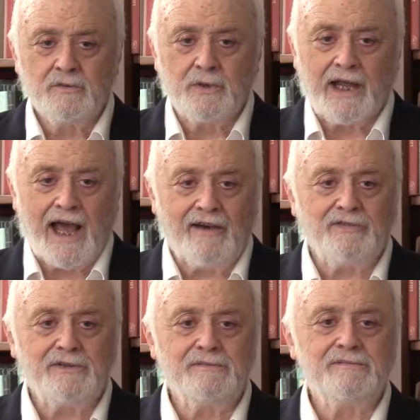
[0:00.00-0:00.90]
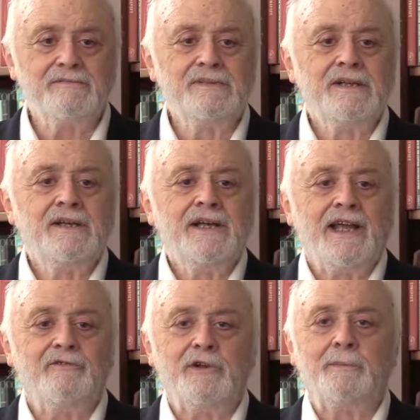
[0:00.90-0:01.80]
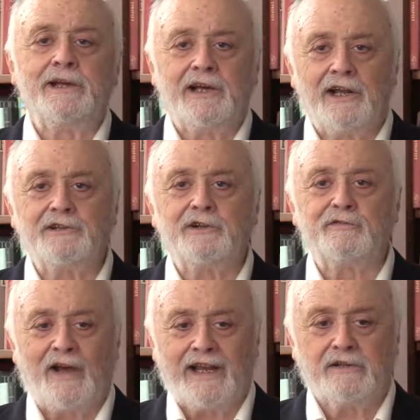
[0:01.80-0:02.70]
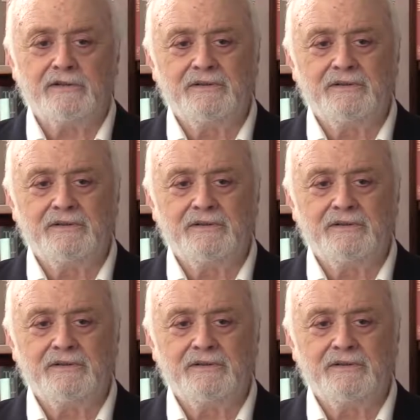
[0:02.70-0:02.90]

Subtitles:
We haven't even begun to fight,